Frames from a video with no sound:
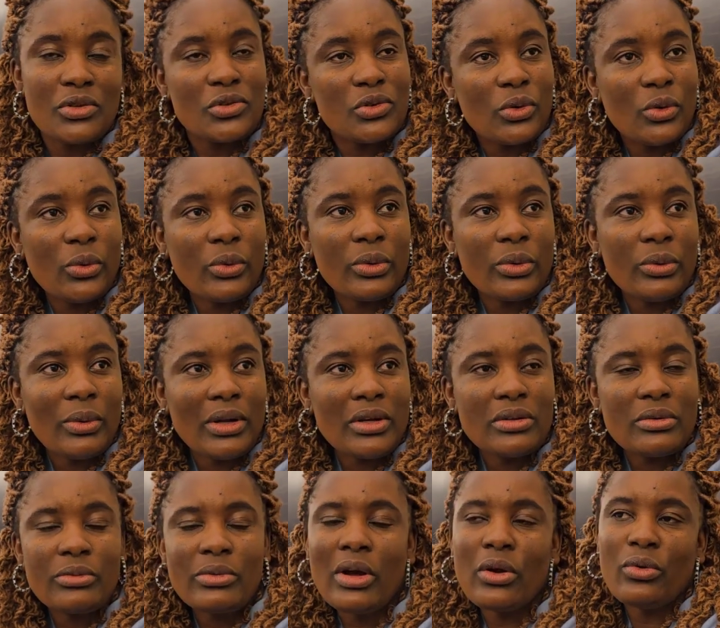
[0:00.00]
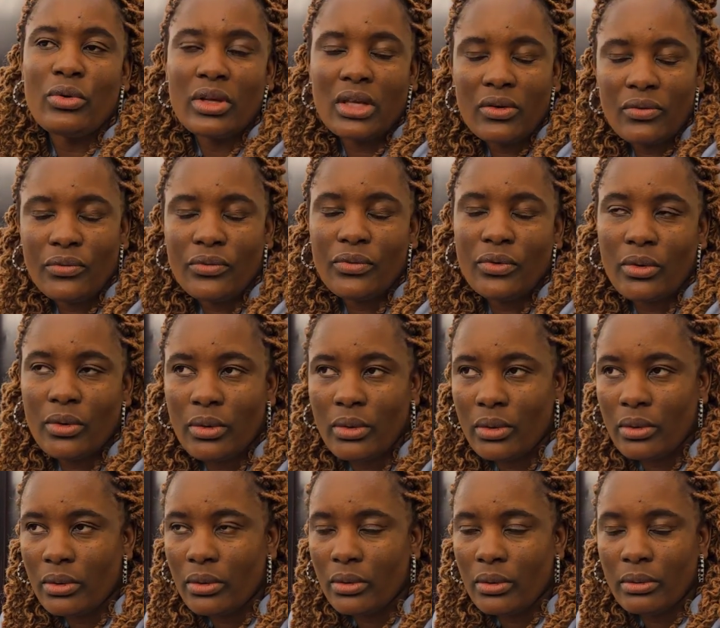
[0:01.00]
So we want we are looking
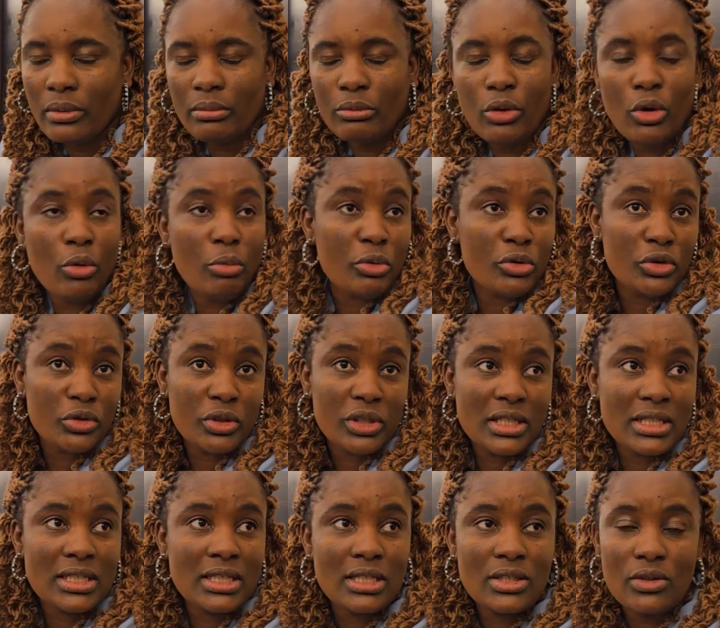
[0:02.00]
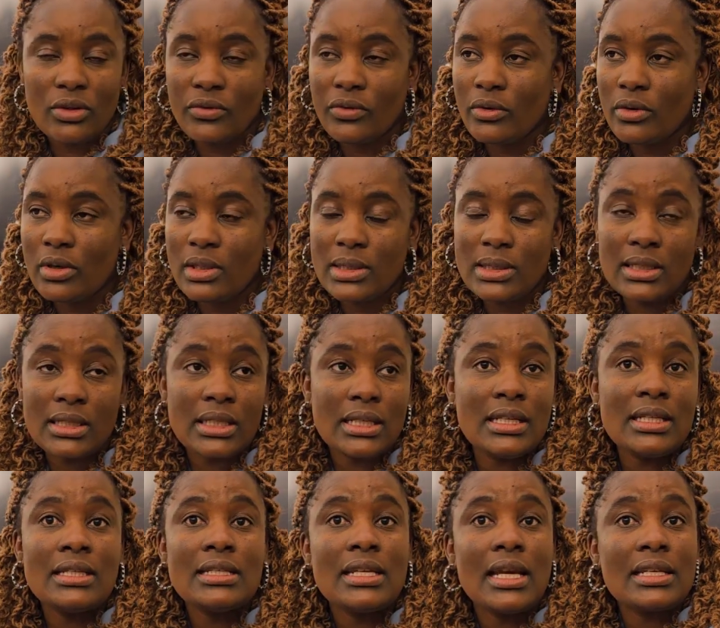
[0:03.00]
for more opportunities. Of course,
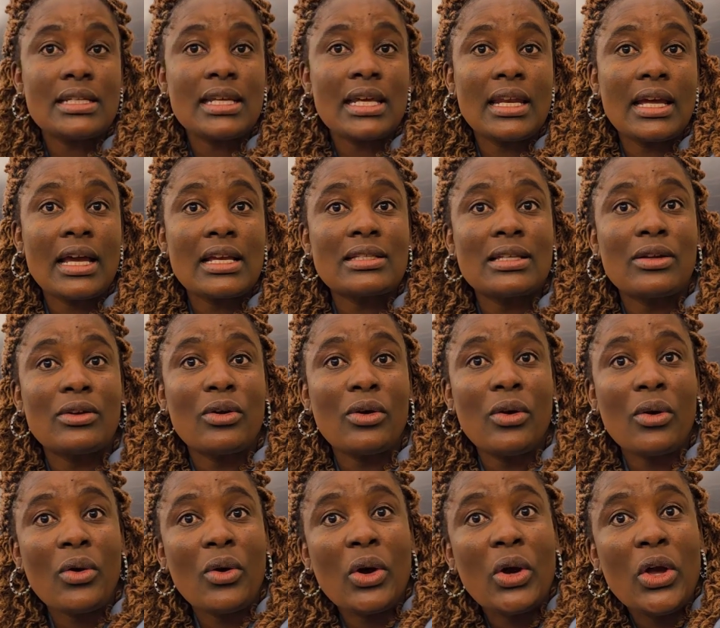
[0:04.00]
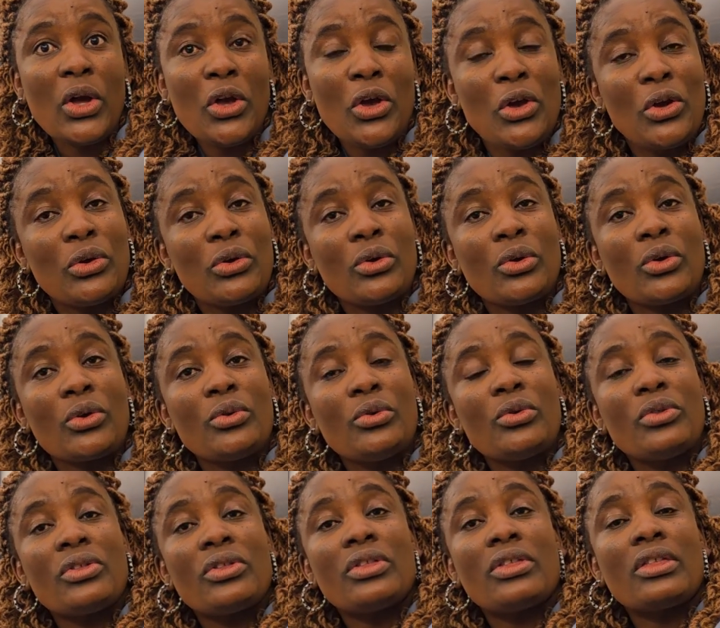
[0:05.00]
in India, tell us along. Your
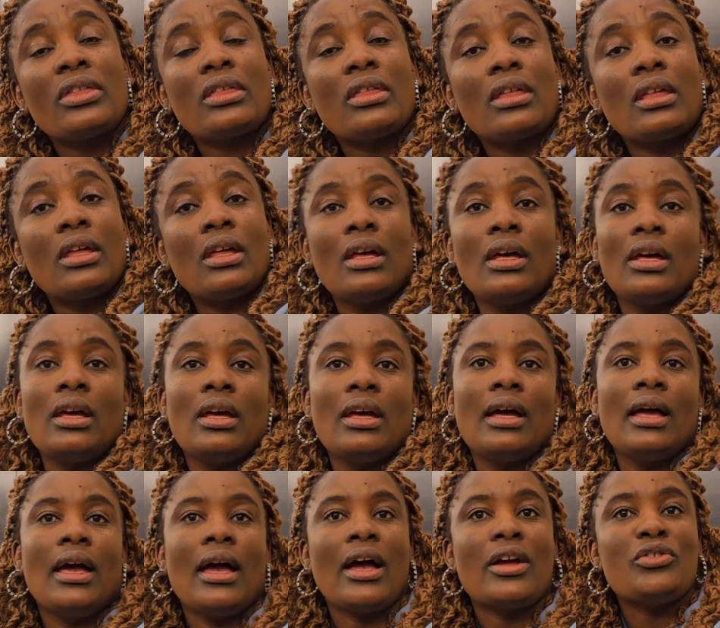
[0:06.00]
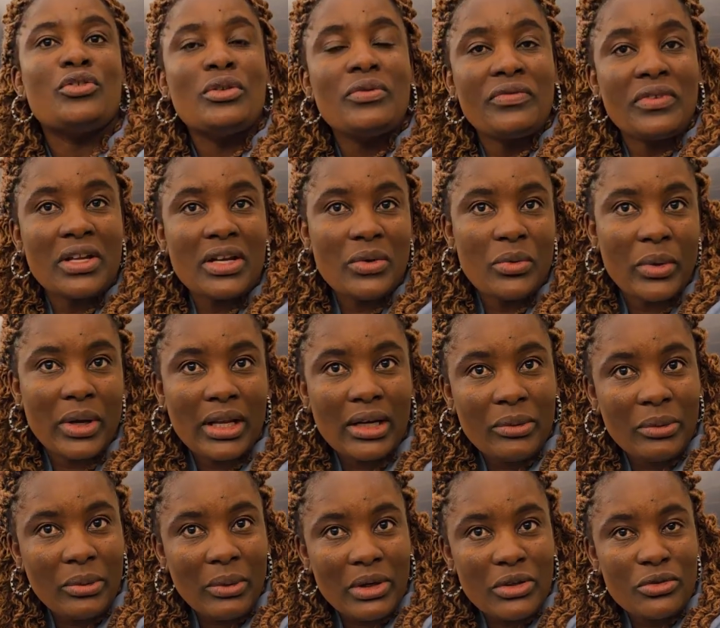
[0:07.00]
youth are doing very
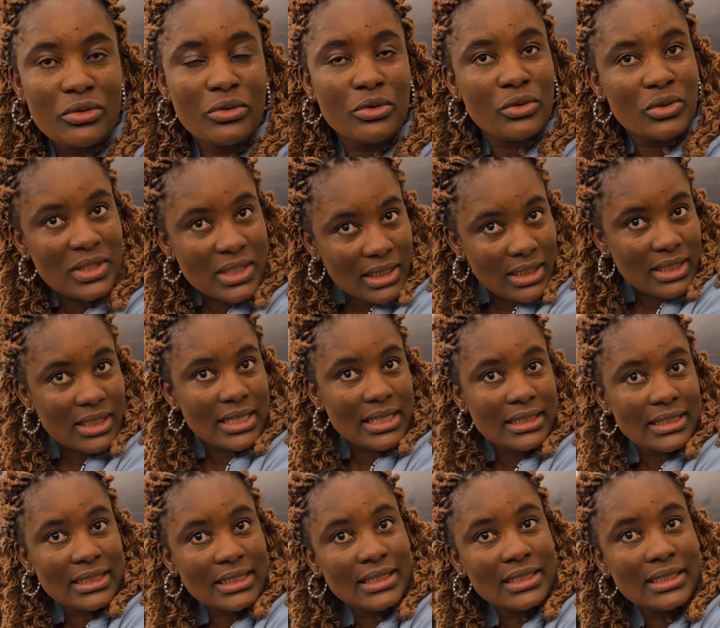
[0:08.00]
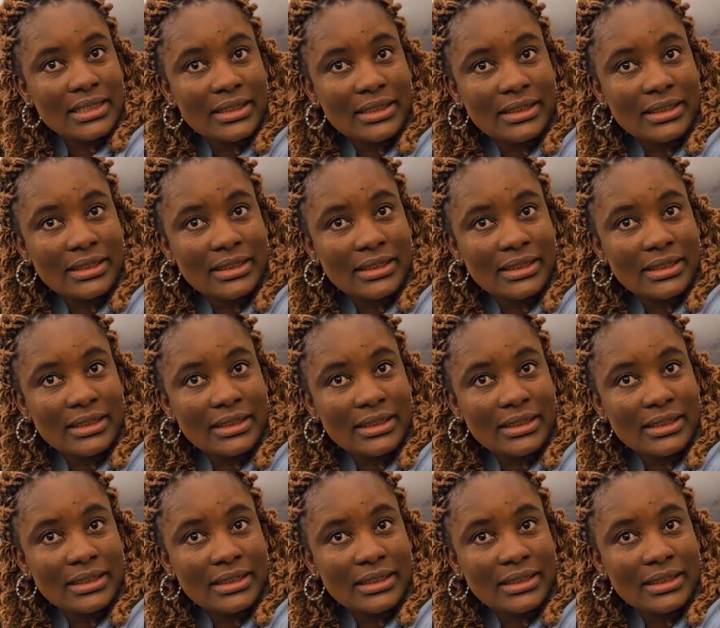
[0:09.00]
well. We want to know your secret.